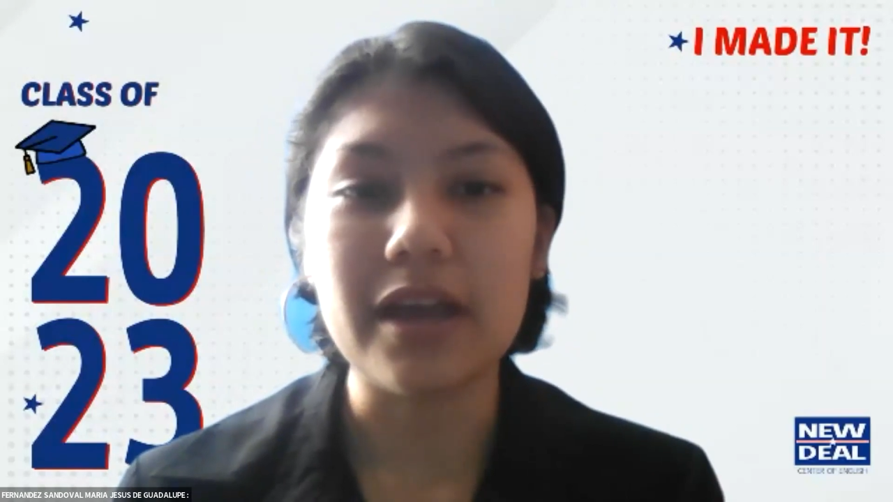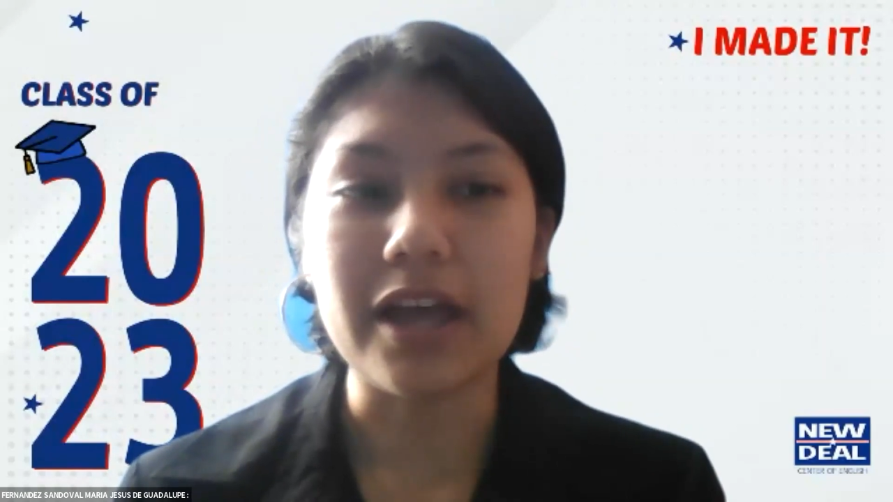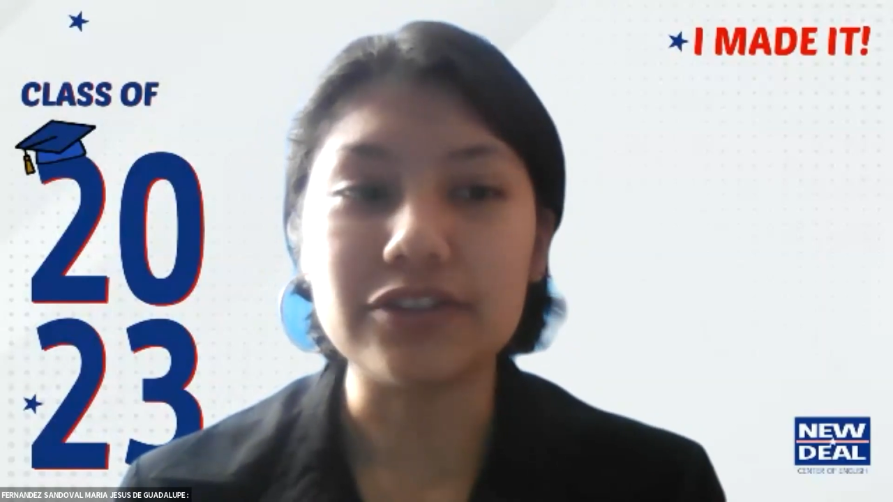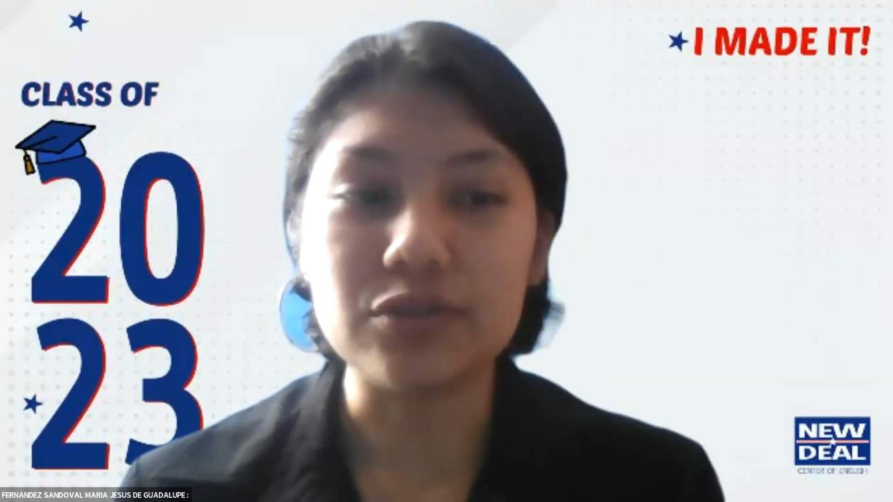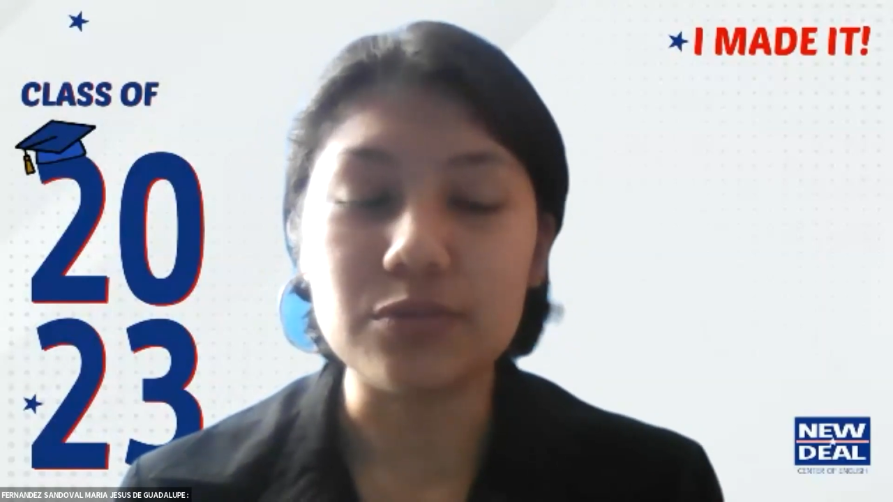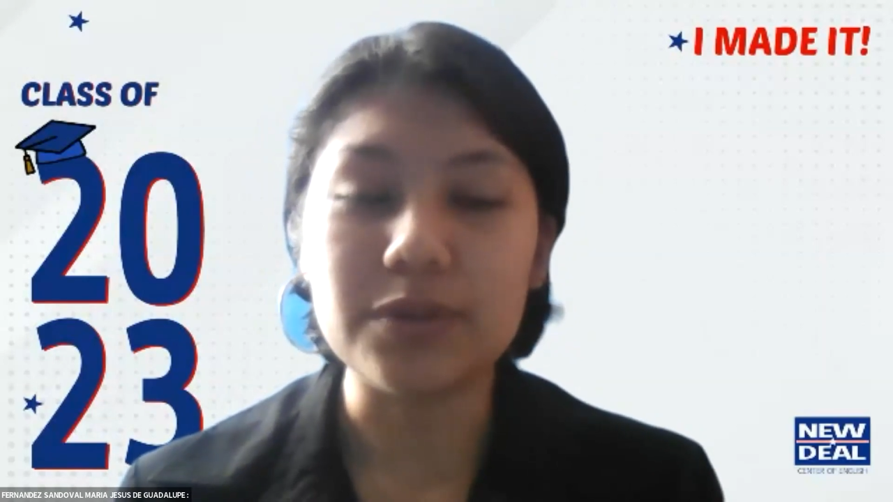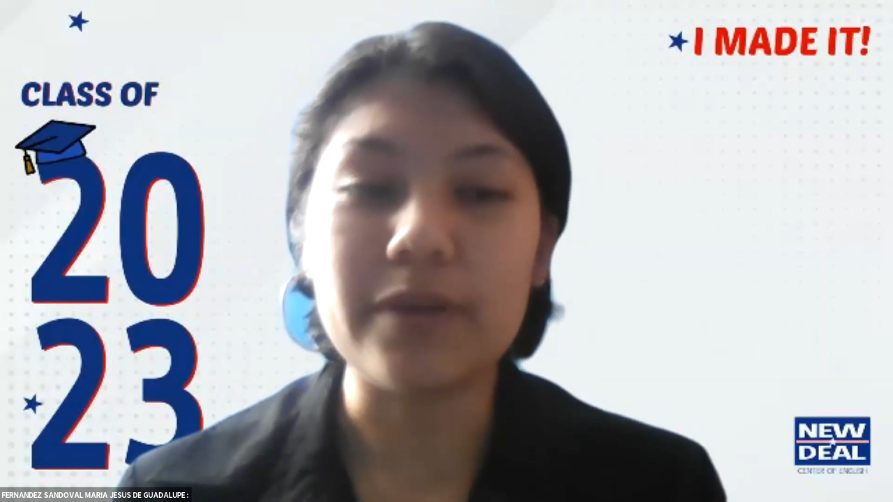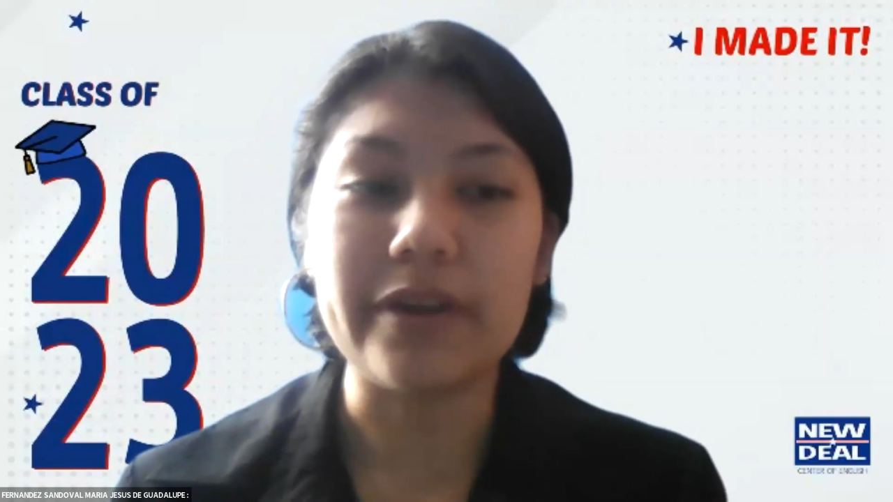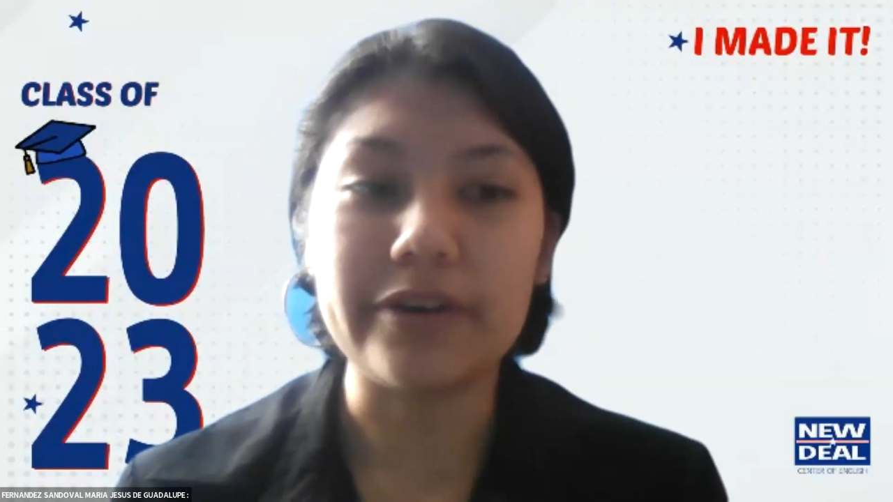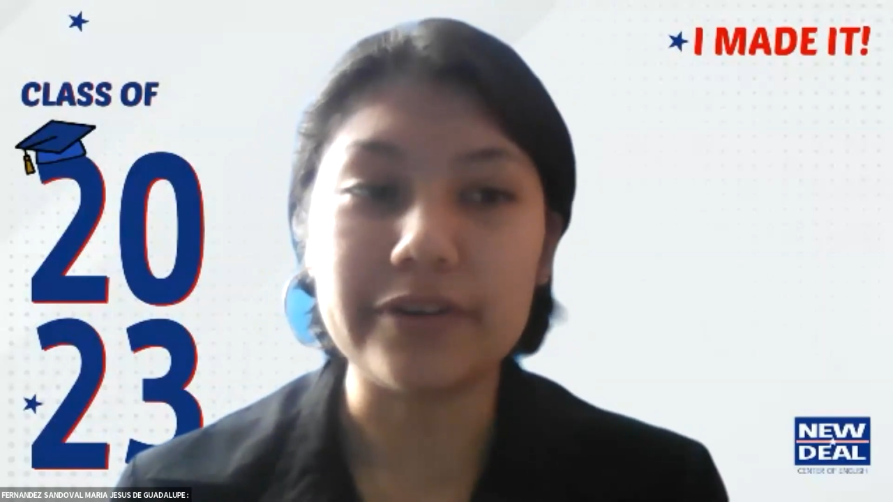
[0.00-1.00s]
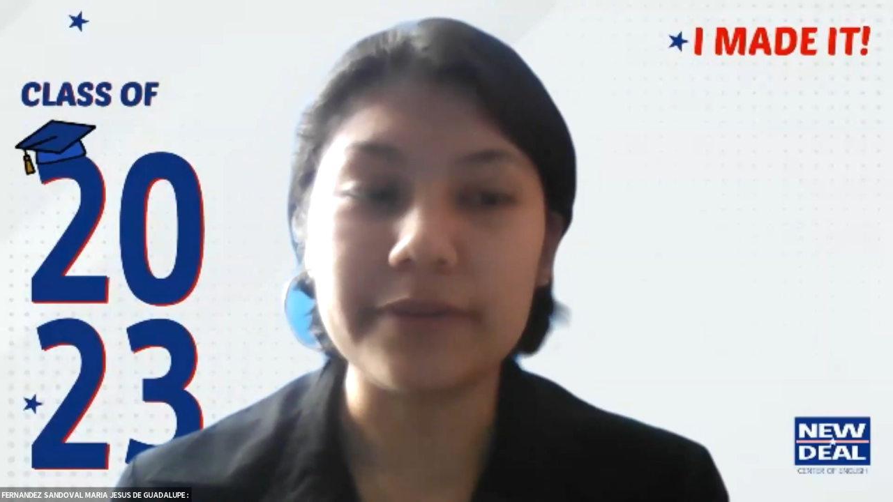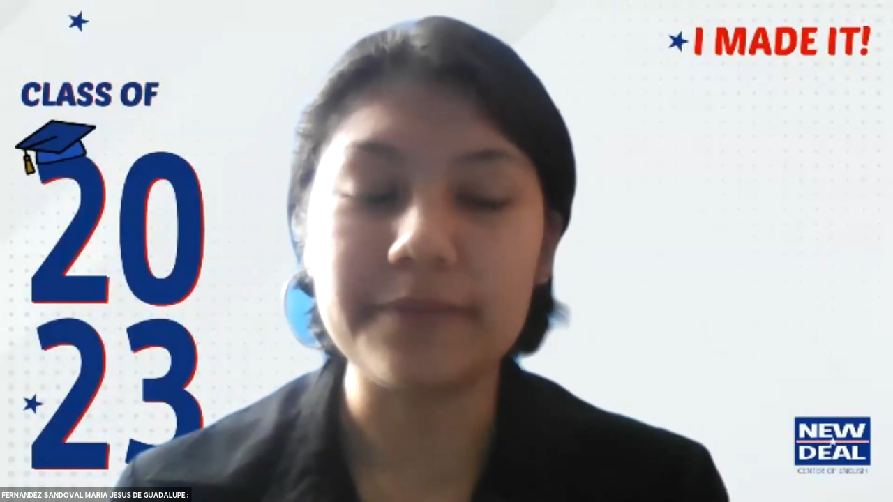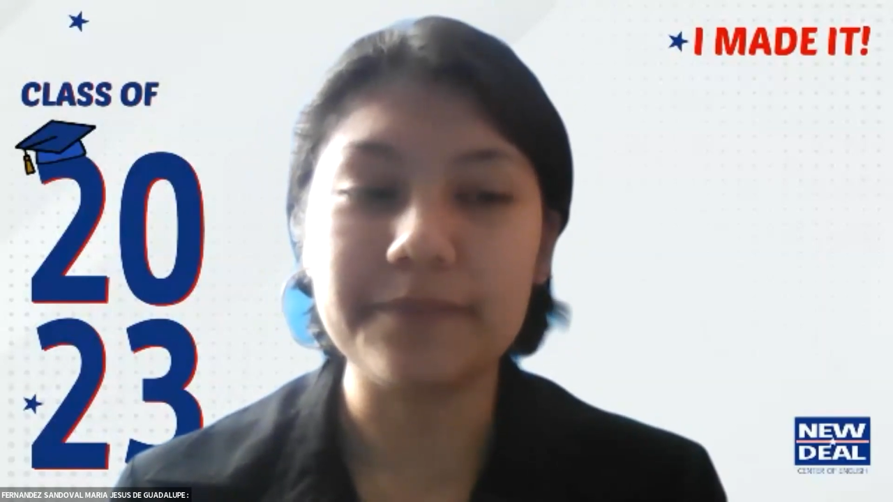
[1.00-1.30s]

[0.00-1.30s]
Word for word: and to be better.